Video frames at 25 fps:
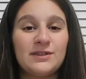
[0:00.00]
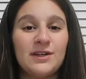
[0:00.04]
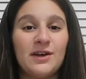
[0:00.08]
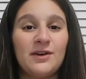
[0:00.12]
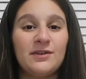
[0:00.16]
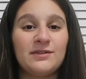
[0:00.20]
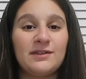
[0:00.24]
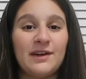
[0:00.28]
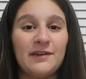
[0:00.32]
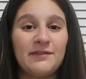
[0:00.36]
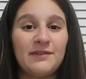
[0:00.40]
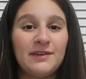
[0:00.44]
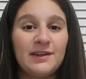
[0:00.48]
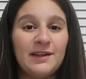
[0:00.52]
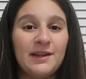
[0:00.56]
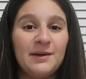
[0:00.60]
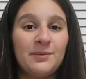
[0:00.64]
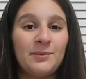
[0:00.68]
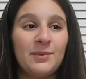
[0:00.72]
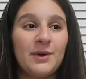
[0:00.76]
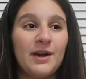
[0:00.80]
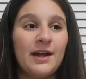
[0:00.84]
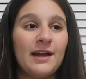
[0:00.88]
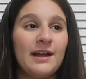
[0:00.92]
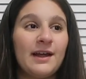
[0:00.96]
So
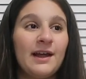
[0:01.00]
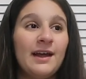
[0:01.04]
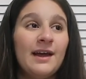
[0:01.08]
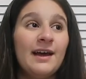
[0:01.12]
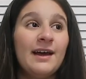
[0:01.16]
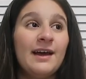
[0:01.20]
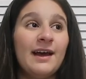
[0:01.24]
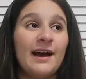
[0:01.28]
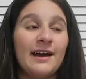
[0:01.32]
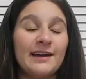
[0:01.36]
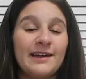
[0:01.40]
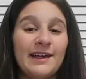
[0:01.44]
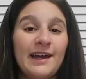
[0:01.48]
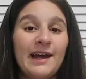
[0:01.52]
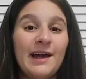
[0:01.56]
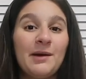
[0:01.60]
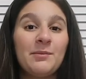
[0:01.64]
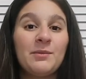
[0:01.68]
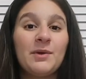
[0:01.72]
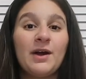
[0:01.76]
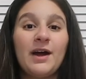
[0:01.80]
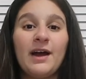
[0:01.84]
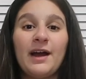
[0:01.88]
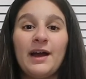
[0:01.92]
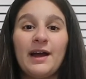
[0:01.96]
definitely bring a
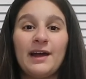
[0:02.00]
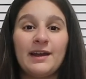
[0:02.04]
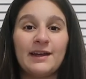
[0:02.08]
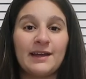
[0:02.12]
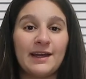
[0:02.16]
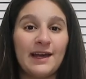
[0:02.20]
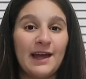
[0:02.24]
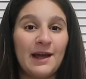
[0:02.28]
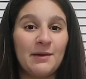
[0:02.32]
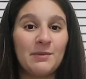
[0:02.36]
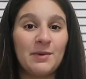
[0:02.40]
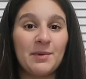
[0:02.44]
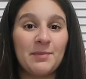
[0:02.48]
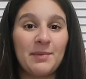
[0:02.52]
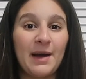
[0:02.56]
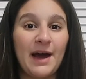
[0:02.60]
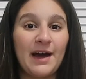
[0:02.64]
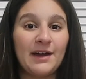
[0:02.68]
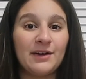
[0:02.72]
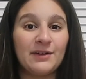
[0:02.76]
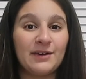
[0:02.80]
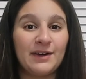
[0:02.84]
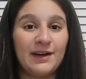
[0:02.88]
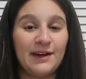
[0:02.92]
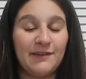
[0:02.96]
camera and a camera
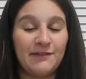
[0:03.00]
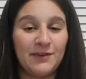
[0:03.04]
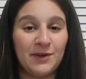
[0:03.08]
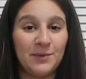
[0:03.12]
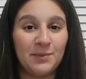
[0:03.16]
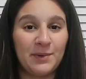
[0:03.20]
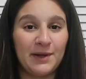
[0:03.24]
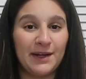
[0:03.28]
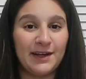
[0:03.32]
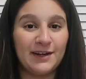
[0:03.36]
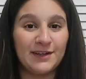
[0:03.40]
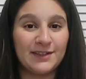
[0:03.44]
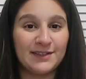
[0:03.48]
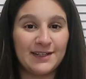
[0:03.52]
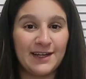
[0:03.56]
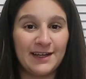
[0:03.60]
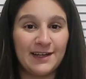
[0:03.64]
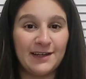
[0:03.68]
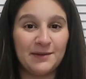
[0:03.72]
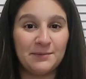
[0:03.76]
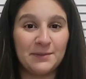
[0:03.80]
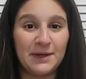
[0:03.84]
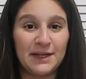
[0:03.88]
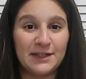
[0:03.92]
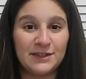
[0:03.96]
battery if you plan on
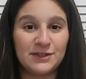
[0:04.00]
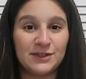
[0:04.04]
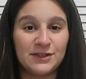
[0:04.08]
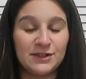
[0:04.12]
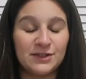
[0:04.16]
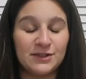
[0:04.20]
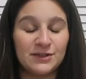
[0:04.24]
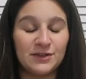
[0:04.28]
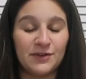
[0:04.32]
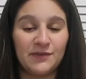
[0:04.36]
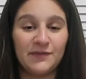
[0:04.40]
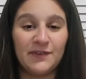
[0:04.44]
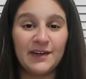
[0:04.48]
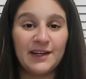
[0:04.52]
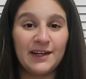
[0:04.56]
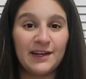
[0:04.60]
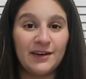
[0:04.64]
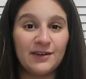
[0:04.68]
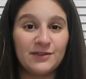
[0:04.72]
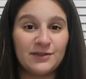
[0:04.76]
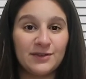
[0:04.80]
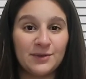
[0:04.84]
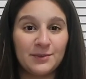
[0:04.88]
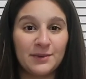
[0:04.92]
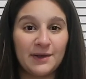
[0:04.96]
taking pictures or
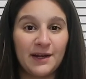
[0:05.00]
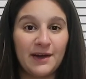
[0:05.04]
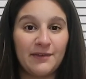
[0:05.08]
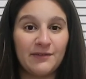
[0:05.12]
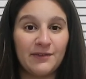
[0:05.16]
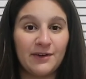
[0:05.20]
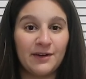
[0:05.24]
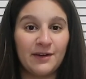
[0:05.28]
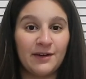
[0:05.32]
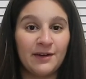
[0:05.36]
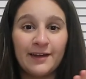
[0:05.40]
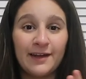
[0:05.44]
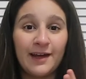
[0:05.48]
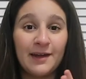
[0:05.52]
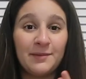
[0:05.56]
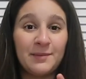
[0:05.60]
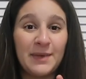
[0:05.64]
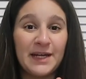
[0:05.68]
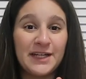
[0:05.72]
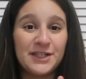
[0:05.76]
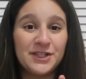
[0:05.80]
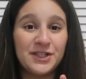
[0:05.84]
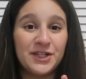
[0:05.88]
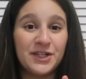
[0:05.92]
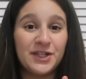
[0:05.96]
videos or whatever. Again,
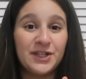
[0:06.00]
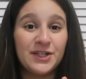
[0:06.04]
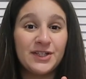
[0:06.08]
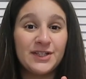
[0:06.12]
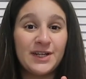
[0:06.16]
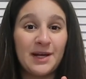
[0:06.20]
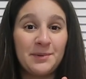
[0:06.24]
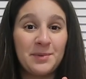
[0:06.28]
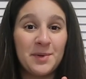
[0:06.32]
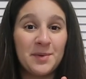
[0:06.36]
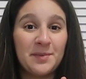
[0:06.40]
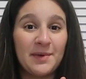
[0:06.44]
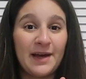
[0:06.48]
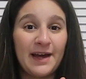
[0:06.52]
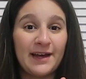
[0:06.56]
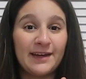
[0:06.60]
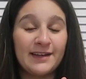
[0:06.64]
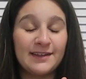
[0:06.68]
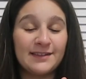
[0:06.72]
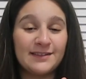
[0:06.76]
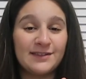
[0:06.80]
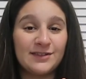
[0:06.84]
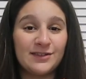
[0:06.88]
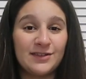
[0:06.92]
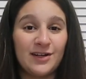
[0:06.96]
make sure your diaper
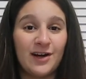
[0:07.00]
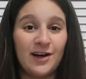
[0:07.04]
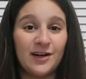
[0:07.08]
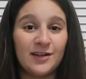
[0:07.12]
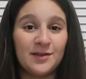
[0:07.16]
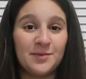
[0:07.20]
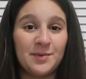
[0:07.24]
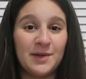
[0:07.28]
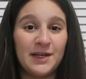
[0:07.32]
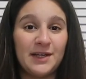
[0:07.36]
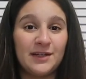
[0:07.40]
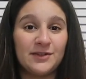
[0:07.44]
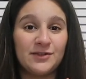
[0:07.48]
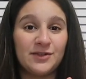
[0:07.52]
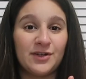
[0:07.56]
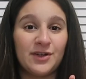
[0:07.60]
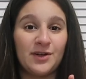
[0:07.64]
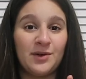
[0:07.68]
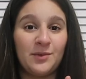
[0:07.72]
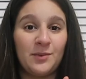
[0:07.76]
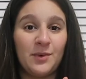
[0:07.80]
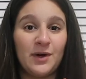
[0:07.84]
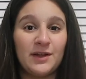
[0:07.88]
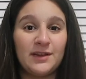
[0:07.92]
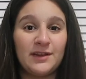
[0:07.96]
bag is stocked because you're
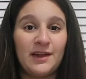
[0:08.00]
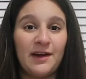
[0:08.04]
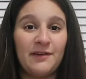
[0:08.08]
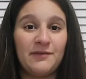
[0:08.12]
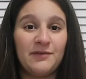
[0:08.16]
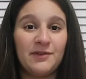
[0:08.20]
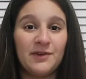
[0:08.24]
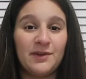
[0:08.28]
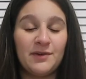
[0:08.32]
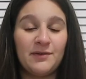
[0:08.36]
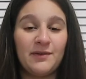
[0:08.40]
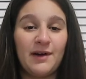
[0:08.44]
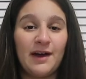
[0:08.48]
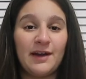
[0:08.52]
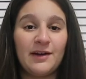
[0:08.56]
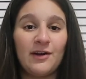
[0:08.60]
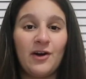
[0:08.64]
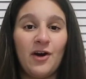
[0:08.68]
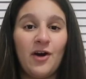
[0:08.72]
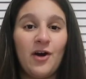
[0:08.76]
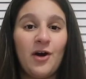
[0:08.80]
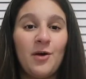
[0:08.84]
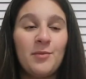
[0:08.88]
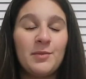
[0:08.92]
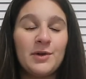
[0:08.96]
gonna want that for the ride
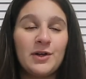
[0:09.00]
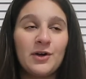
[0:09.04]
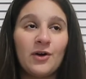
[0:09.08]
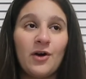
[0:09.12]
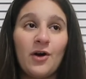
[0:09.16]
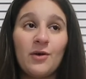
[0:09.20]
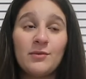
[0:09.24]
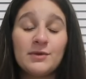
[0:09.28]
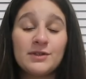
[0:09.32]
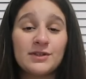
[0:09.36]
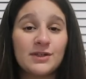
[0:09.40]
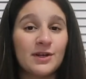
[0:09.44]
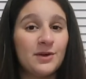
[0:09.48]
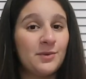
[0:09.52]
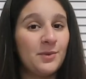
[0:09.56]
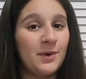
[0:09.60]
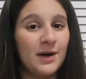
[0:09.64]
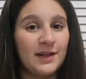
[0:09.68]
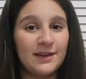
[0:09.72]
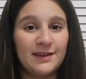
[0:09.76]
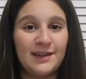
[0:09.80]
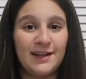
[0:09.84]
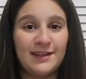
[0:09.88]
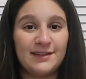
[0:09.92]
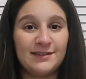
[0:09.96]
home, and you're always gonna
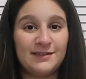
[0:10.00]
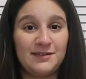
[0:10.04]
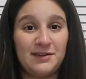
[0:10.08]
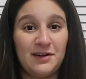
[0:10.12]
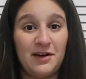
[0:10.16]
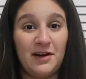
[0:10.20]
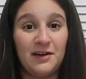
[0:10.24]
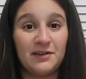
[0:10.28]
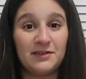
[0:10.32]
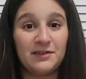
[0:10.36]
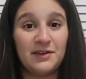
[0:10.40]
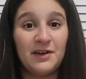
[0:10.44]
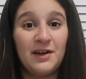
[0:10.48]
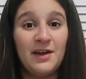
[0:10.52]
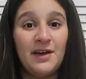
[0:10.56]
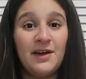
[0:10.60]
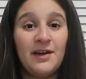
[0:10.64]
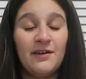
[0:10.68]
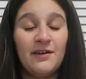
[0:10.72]
want that stocked